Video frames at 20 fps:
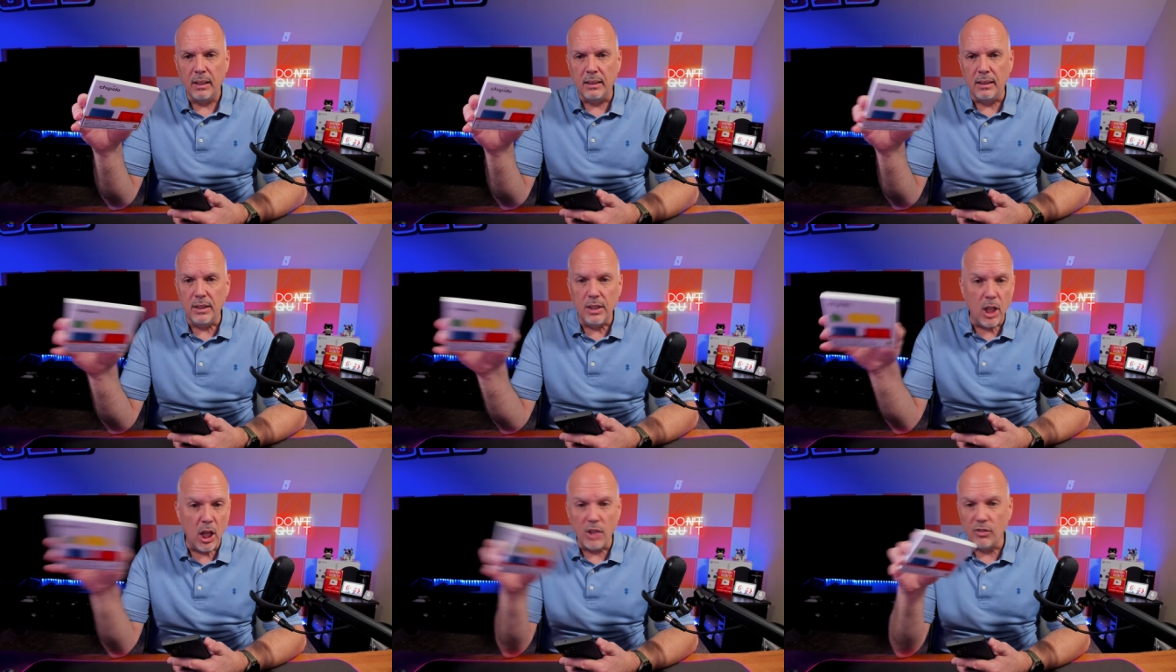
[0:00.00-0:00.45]

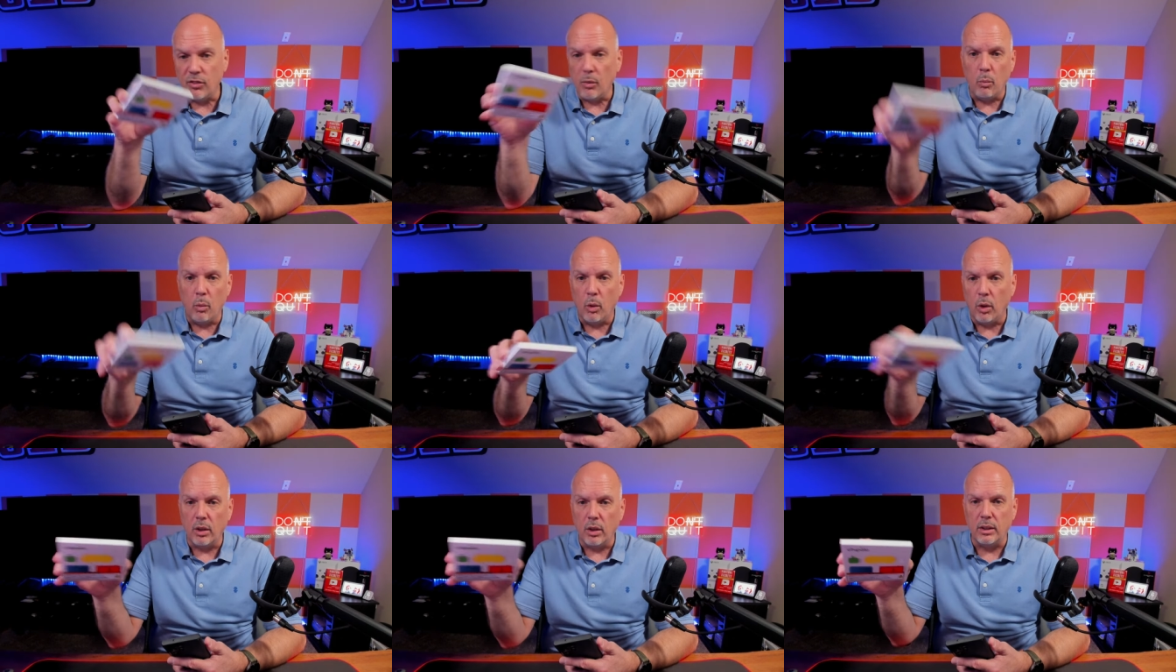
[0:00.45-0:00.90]
None of
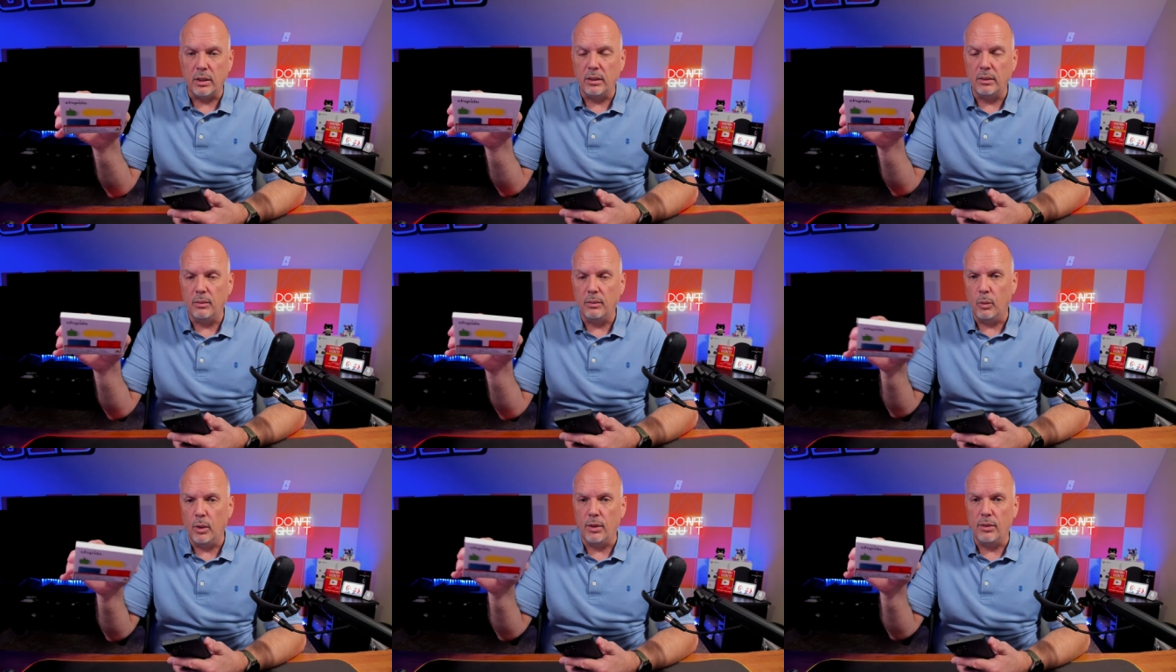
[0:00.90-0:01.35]
them
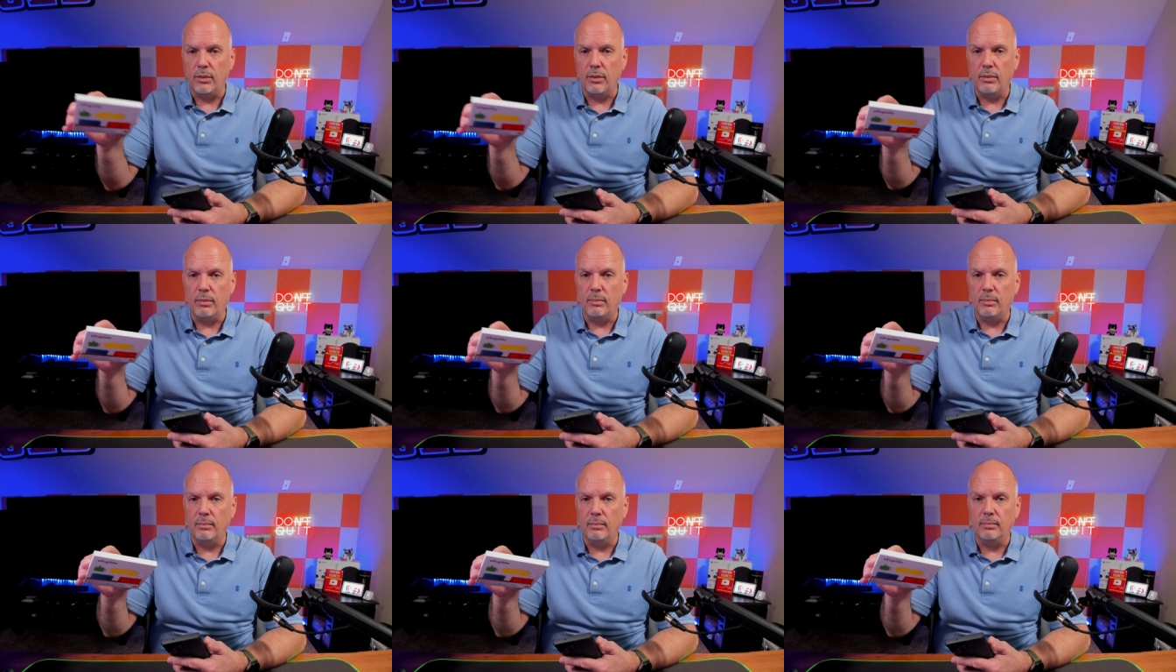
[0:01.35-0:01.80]
work
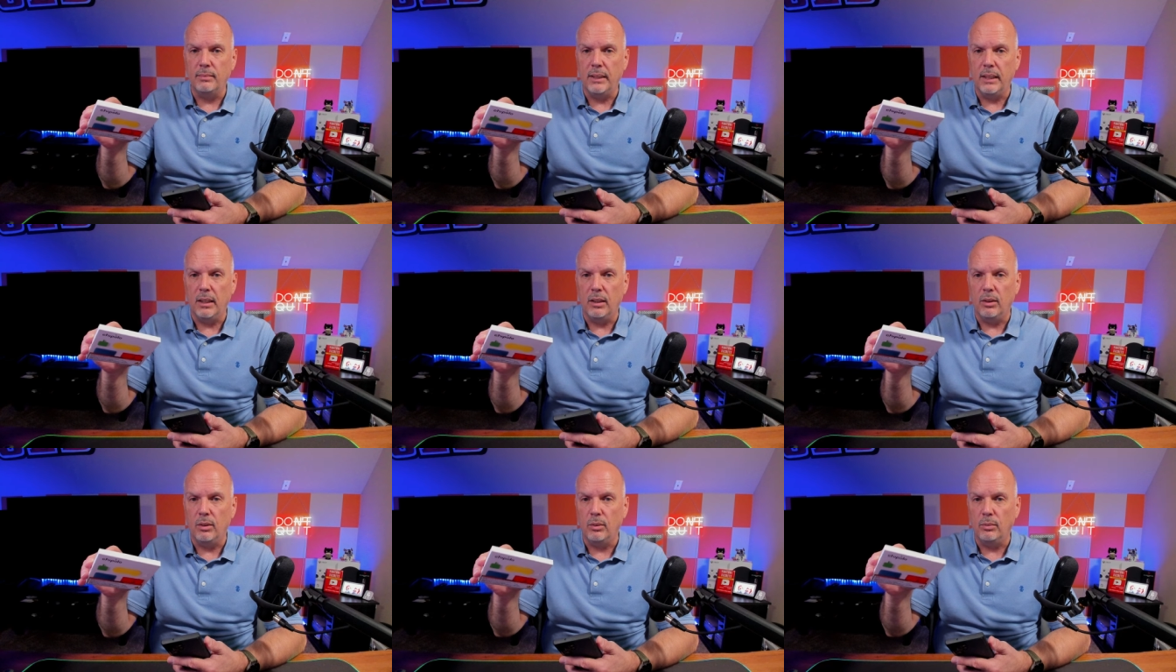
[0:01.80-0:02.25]
with
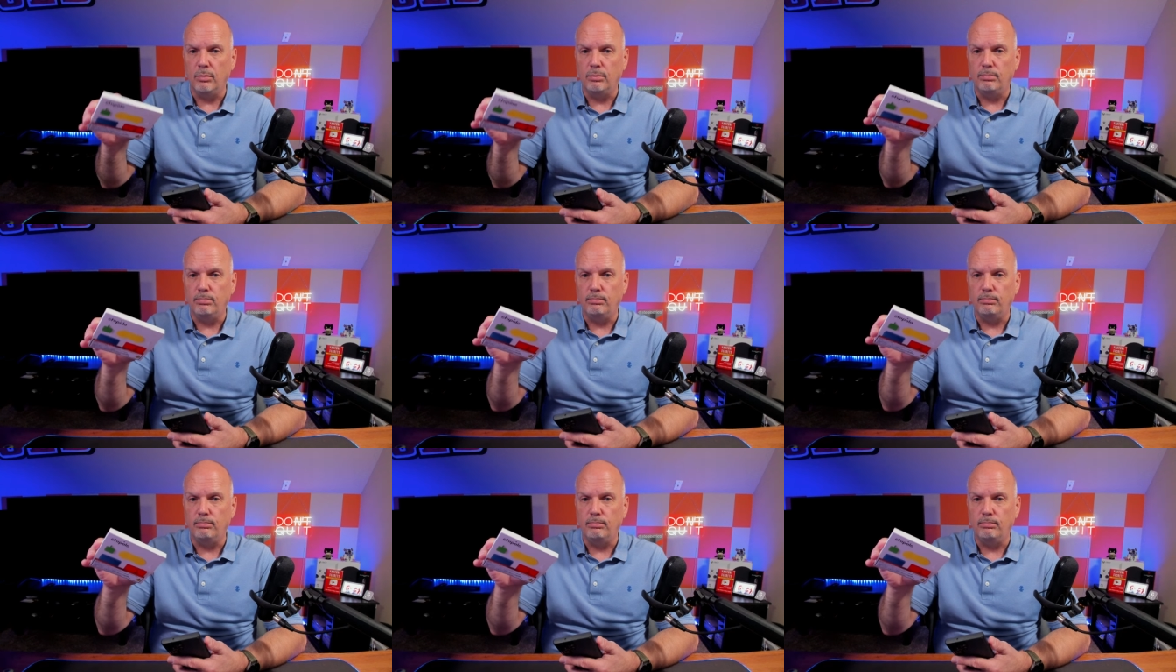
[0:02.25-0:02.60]
you know